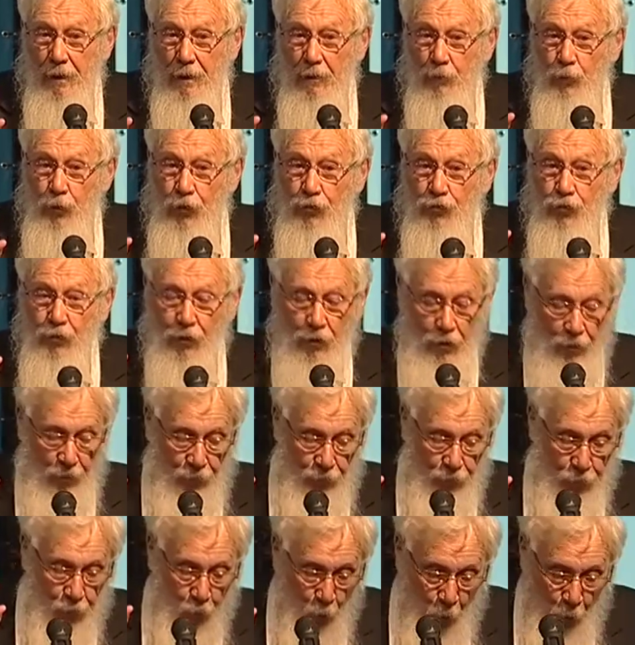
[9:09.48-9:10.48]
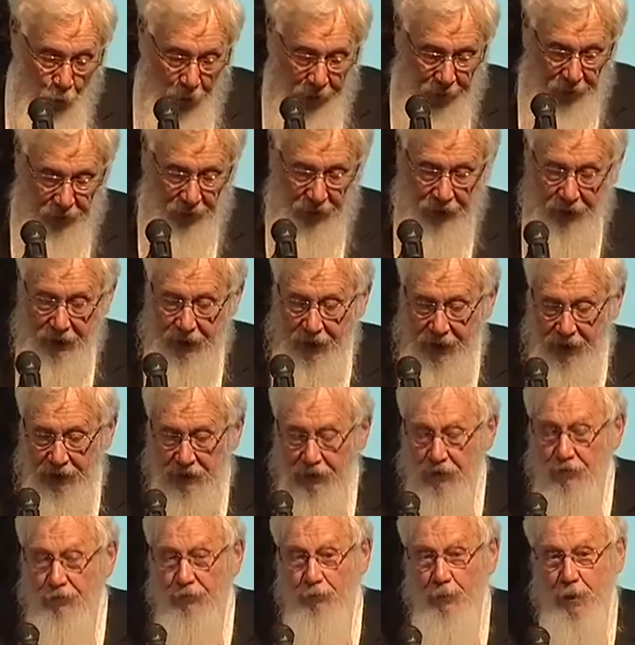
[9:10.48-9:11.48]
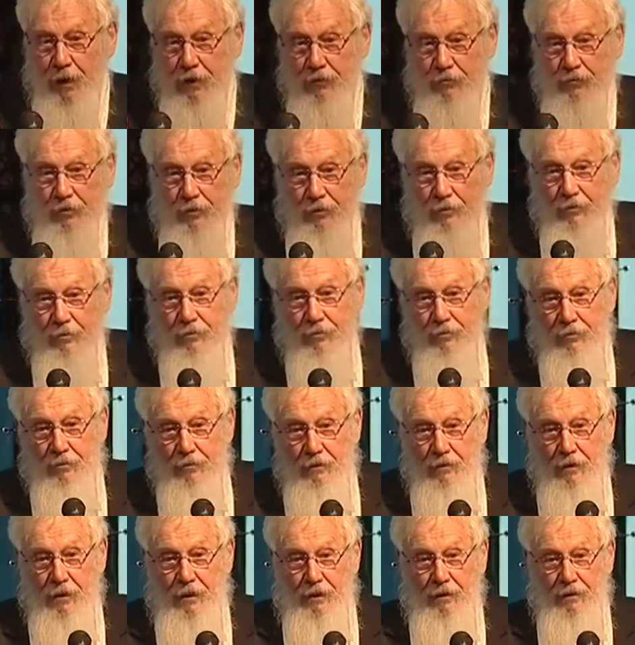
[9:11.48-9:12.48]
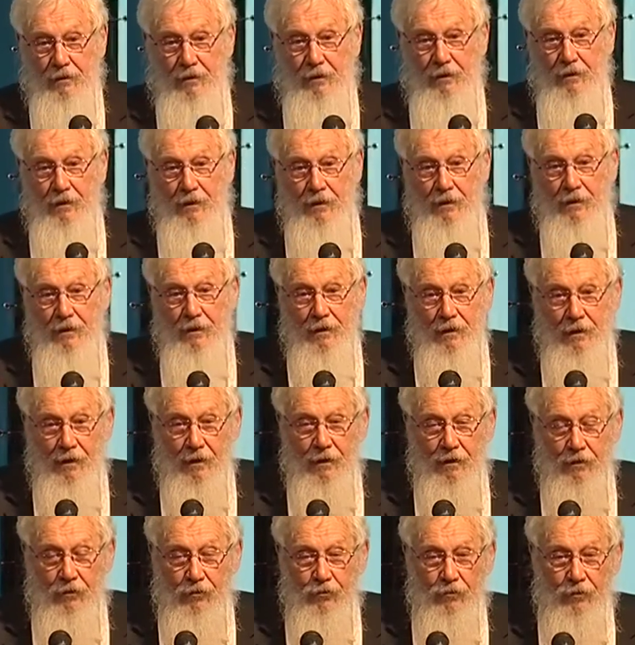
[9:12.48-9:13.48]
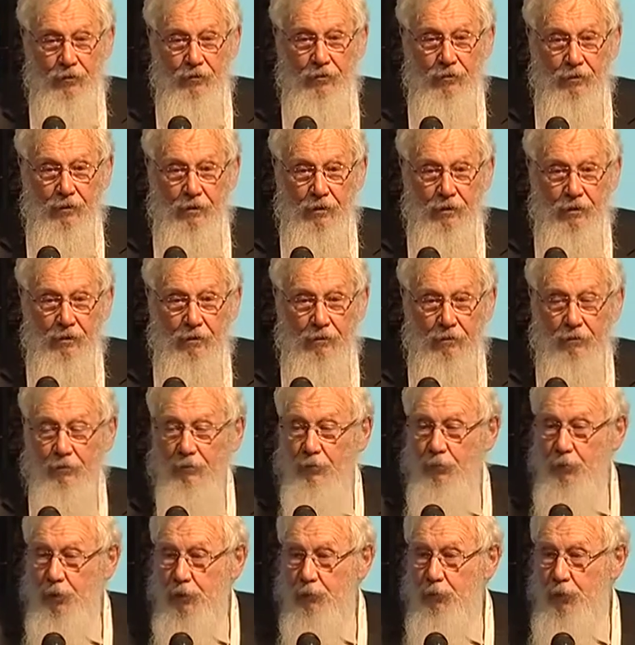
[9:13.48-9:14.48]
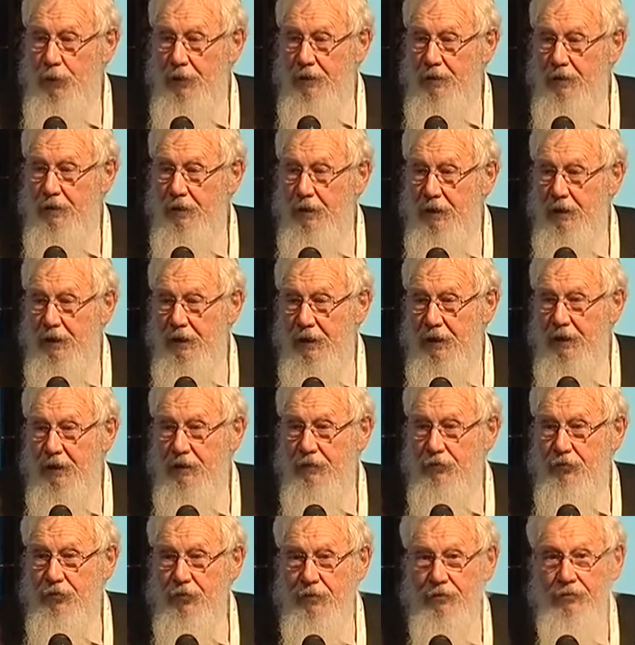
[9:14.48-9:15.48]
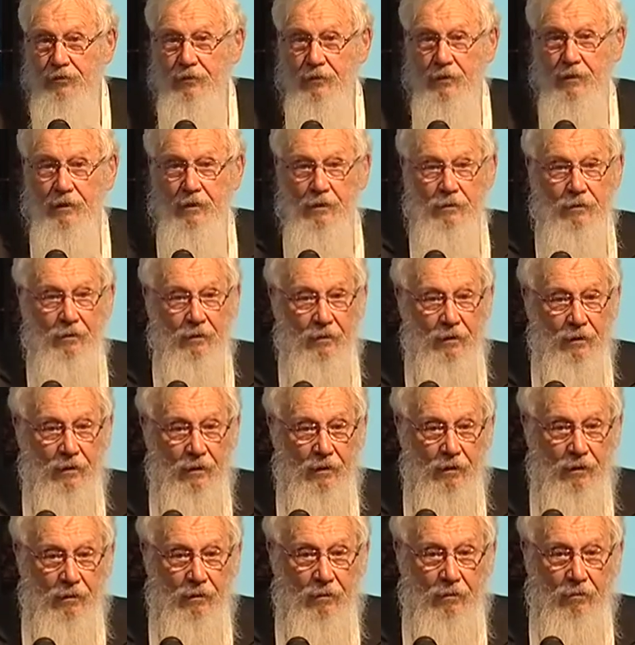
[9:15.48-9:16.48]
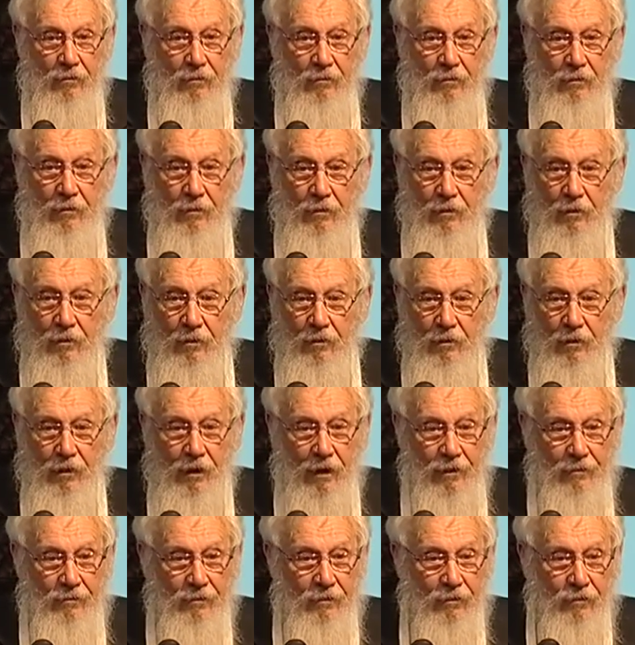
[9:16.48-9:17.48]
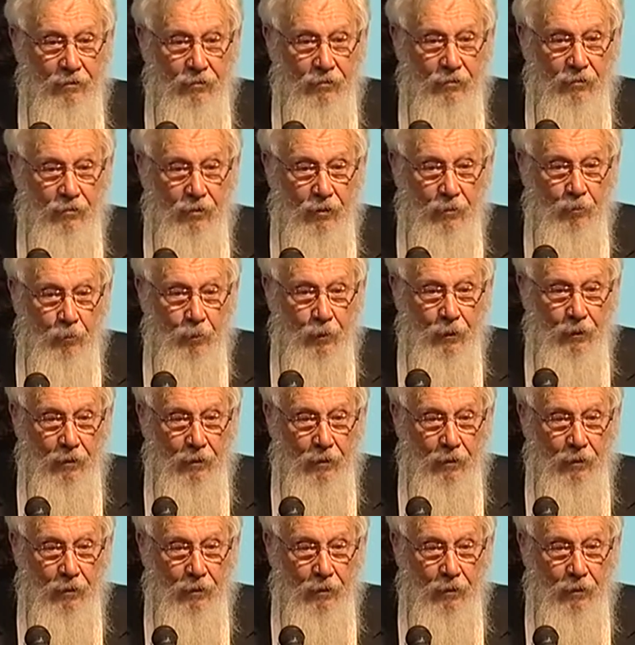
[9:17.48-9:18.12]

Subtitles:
We should avoid collective measures like denying electricity. When we deny electricity to the Gaza Strip,